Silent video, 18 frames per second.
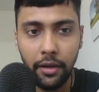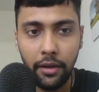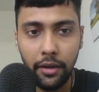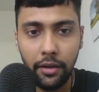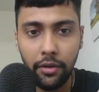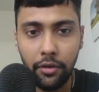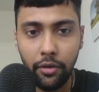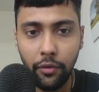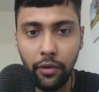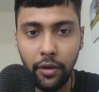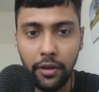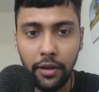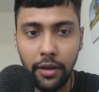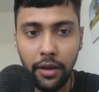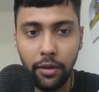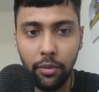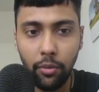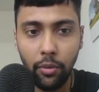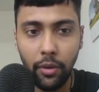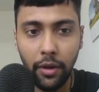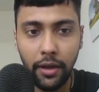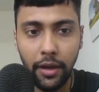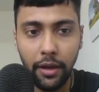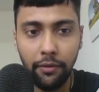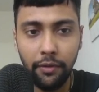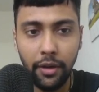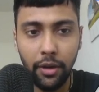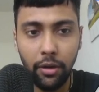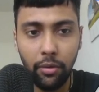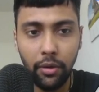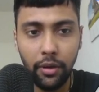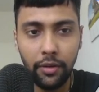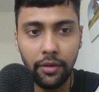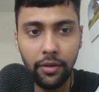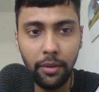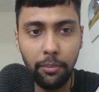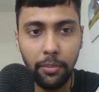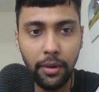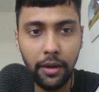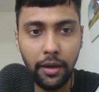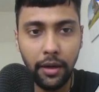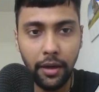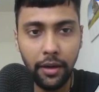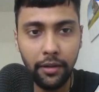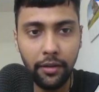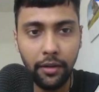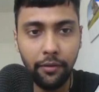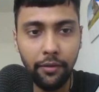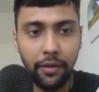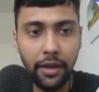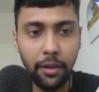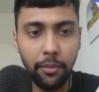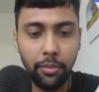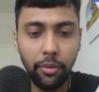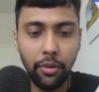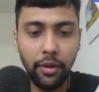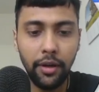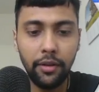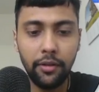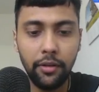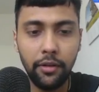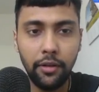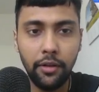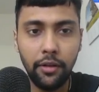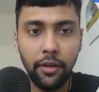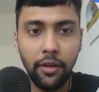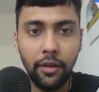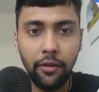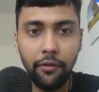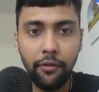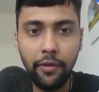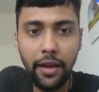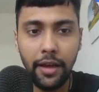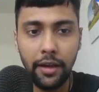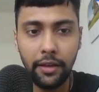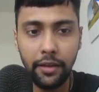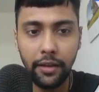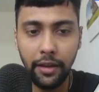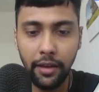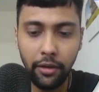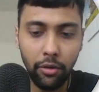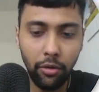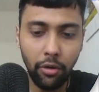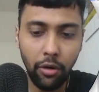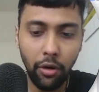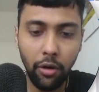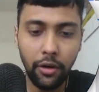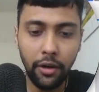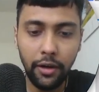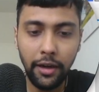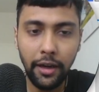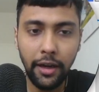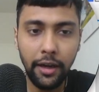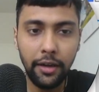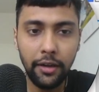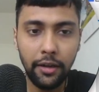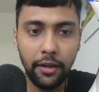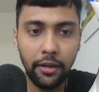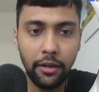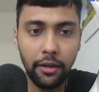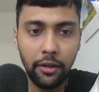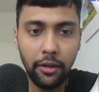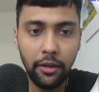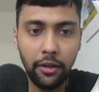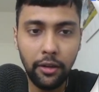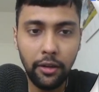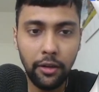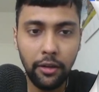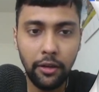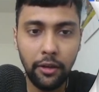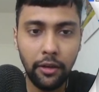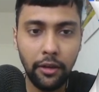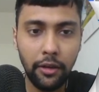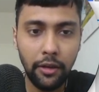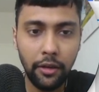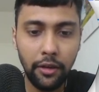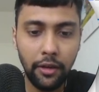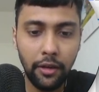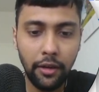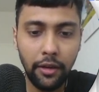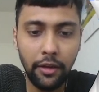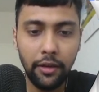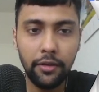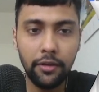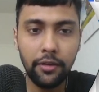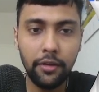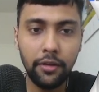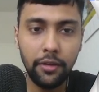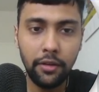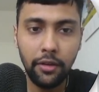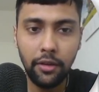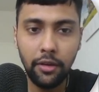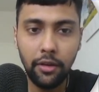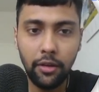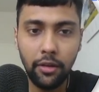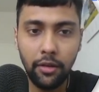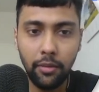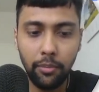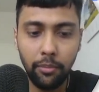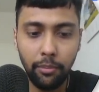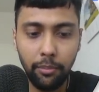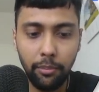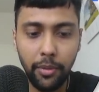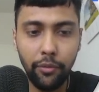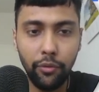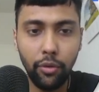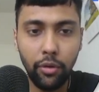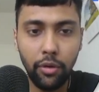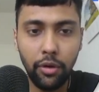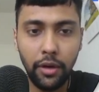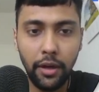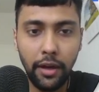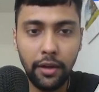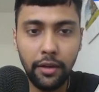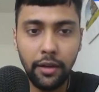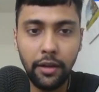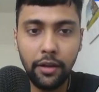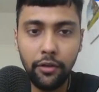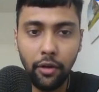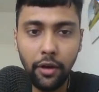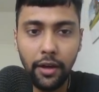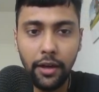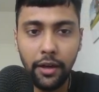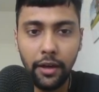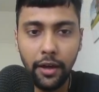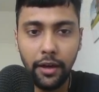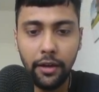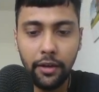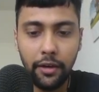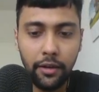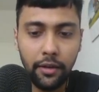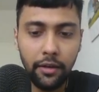So for that, what can we do? A simple condition we can put is where the, you know, order date is before the joining date.